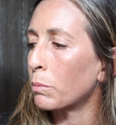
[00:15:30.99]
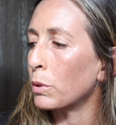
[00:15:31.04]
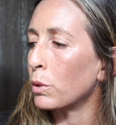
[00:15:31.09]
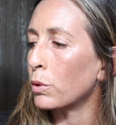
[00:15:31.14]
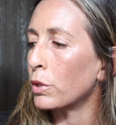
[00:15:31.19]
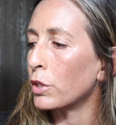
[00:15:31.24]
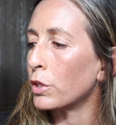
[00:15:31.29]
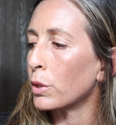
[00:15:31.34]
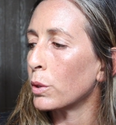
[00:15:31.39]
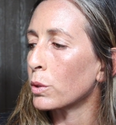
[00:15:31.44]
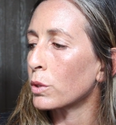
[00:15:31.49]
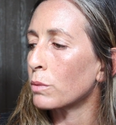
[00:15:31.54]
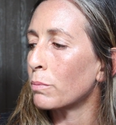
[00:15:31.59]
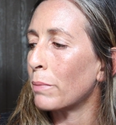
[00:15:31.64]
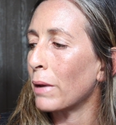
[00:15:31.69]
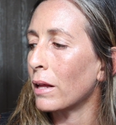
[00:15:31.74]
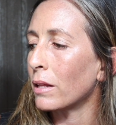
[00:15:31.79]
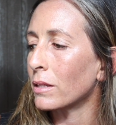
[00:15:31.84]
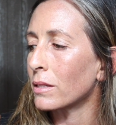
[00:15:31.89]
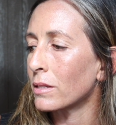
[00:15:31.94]
Beauty Dose
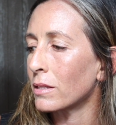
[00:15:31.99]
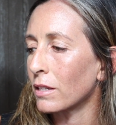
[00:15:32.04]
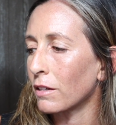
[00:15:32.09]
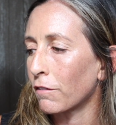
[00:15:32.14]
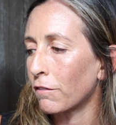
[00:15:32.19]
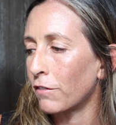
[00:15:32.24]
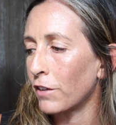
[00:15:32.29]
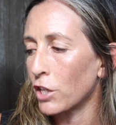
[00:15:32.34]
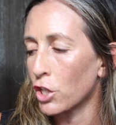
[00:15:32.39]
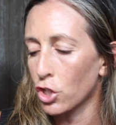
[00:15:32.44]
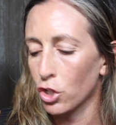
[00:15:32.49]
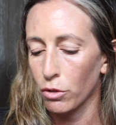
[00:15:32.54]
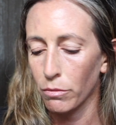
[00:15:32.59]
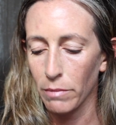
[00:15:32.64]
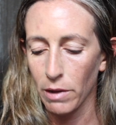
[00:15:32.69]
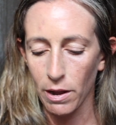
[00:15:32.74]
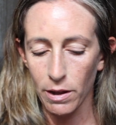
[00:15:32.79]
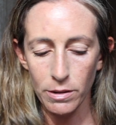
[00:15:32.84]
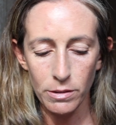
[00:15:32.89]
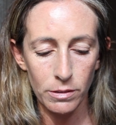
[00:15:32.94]
Balancing Facial
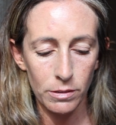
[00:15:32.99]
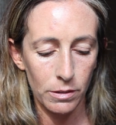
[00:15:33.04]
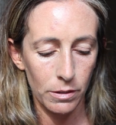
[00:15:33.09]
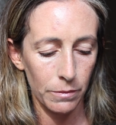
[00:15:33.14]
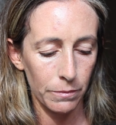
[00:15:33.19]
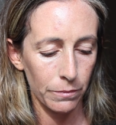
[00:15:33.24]
Mask.